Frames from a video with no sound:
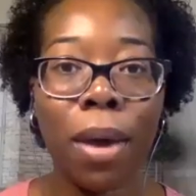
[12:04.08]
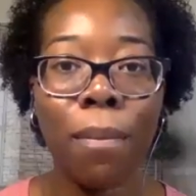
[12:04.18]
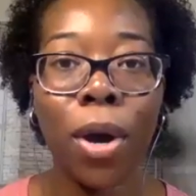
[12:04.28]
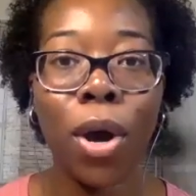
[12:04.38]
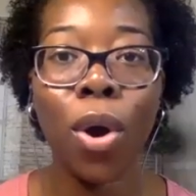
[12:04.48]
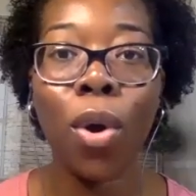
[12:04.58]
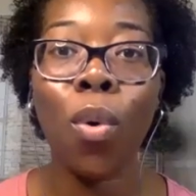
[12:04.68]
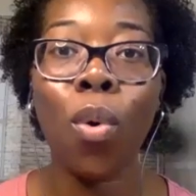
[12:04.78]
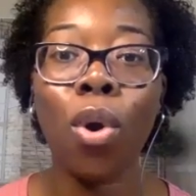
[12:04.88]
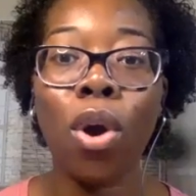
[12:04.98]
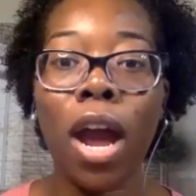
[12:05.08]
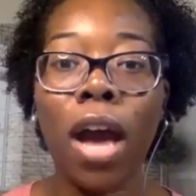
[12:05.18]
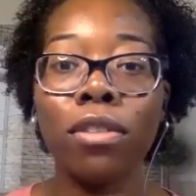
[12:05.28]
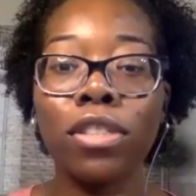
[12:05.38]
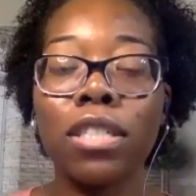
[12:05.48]
memo or mm-hmm.
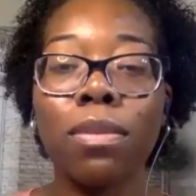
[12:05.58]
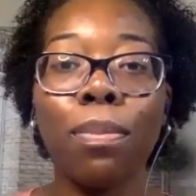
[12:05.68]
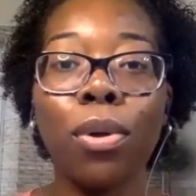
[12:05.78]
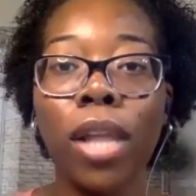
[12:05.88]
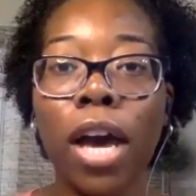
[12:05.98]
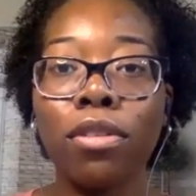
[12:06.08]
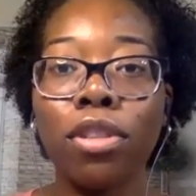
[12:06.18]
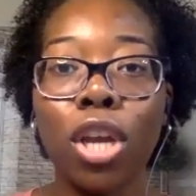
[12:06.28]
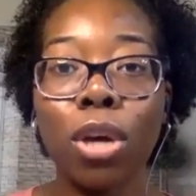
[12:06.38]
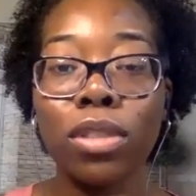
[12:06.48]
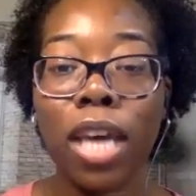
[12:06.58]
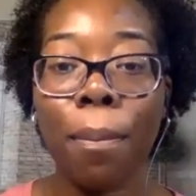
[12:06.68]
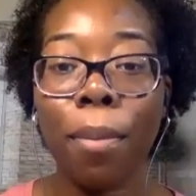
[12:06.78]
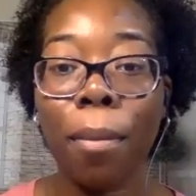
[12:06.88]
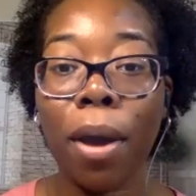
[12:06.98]
I'll just pull out the notes
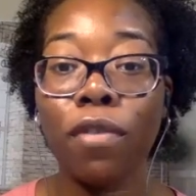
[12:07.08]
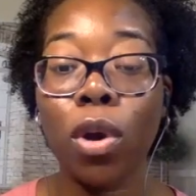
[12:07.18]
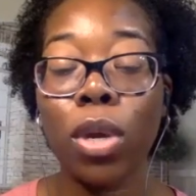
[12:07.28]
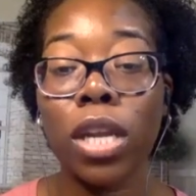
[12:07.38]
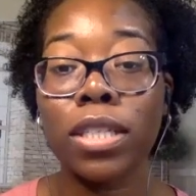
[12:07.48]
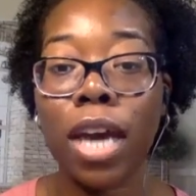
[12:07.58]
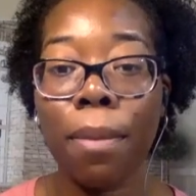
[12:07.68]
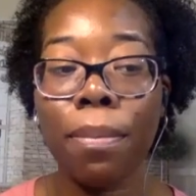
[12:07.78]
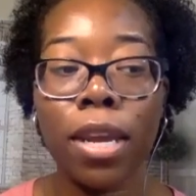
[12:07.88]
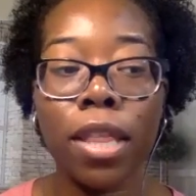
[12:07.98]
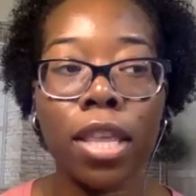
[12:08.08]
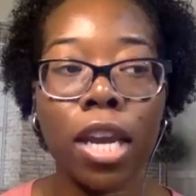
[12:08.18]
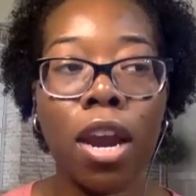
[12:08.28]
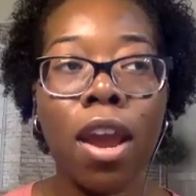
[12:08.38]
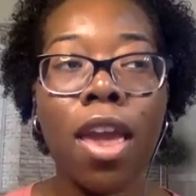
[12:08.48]
app on my phone and type it in
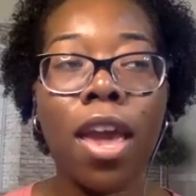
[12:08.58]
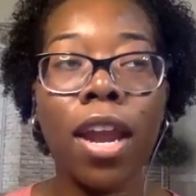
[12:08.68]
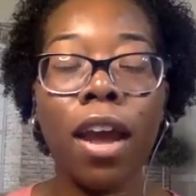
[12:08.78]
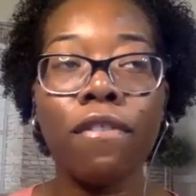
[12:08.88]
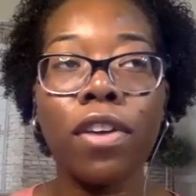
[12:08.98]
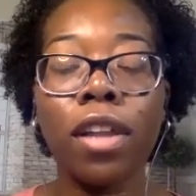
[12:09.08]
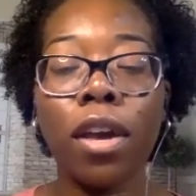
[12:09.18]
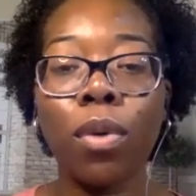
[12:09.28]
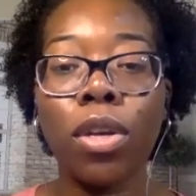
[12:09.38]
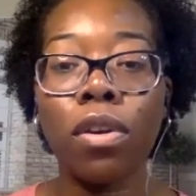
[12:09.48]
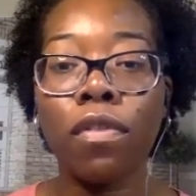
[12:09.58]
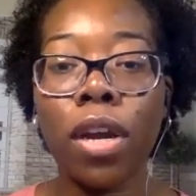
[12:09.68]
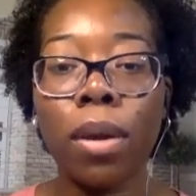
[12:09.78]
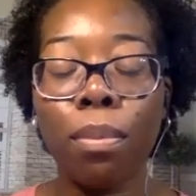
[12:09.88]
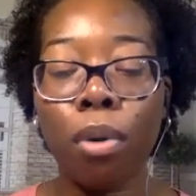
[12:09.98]
there. And I mm-hmm. feel like when you're
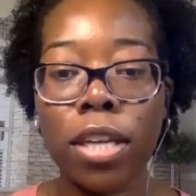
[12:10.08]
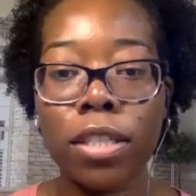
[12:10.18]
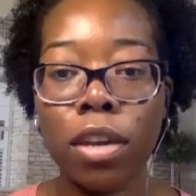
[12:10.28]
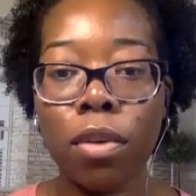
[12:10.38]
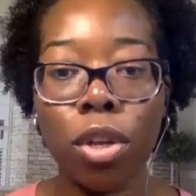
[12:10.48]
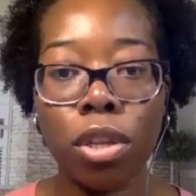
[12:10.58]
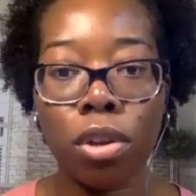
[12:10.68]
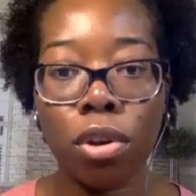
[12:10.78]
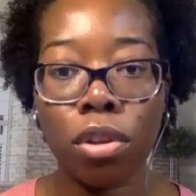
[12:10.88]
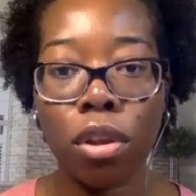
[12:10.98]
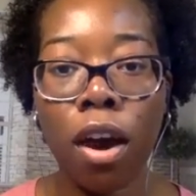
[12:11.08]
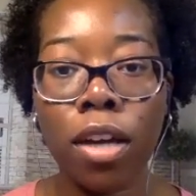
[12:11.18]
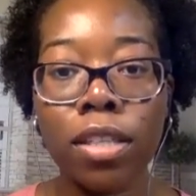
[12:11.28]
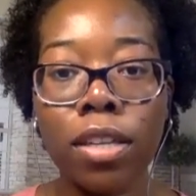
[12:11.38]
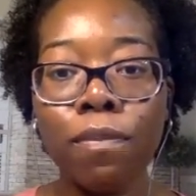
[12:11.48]
very present with your
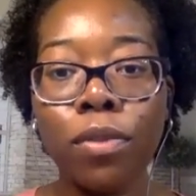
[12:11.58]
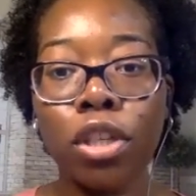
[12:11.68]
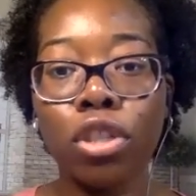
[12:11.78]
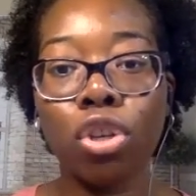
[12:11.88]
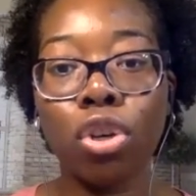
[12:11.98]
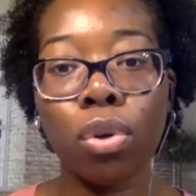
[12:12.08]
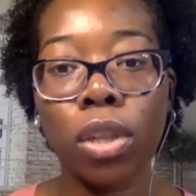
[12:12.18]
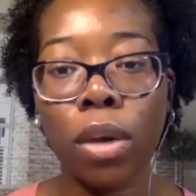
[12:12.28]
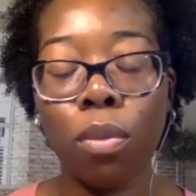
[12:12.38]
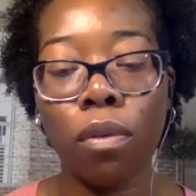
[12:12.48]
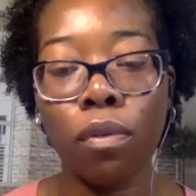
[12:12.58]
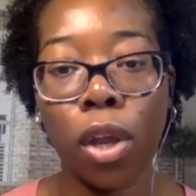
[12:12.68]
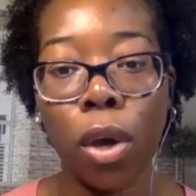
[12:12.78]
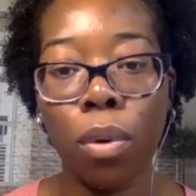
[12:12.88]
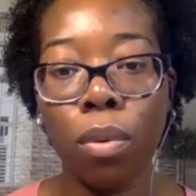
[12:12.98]
thoughts, the journaling will
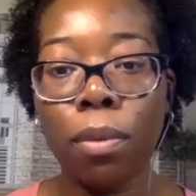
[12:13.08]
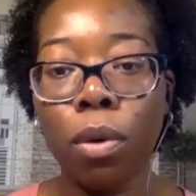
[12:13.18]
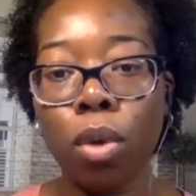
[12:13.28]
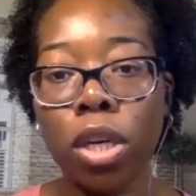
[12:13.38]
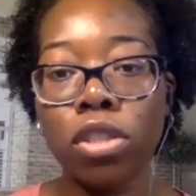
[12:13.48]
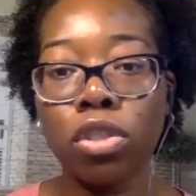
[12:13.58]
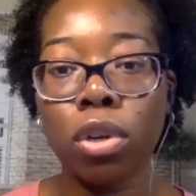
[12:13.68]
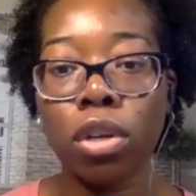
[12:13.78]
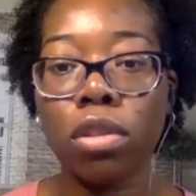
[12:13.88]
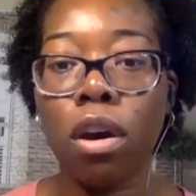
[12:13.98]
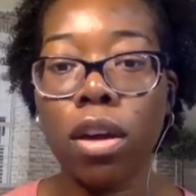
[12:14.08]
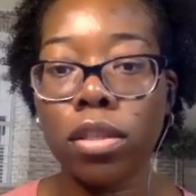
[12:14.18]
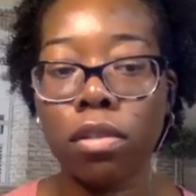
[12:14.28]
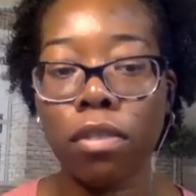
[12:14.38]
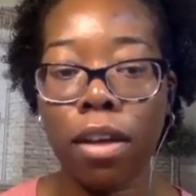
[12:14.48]
flow. But what mm. is your
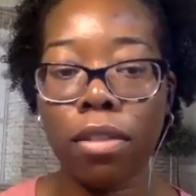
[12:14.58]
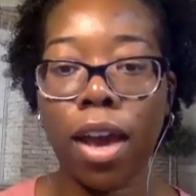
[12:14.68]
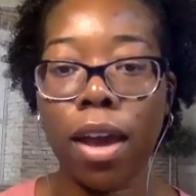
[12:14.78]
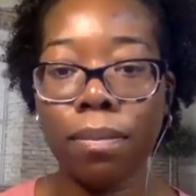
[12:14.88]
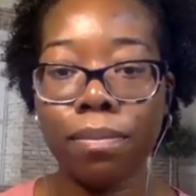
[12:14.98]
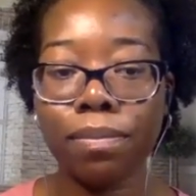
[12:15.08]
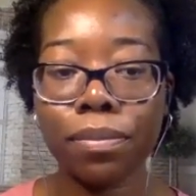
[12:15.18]
thoughts around that?